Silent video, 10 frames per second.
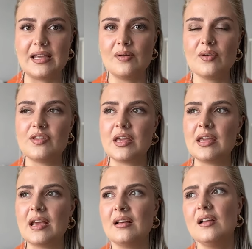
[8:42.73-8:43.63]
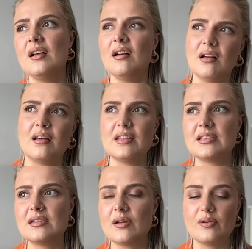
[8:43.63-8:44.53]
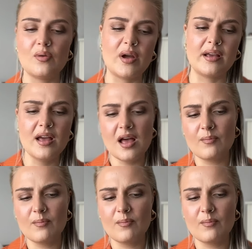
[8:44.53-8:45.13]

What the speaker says: You're not thinking, oh, this is so annoying.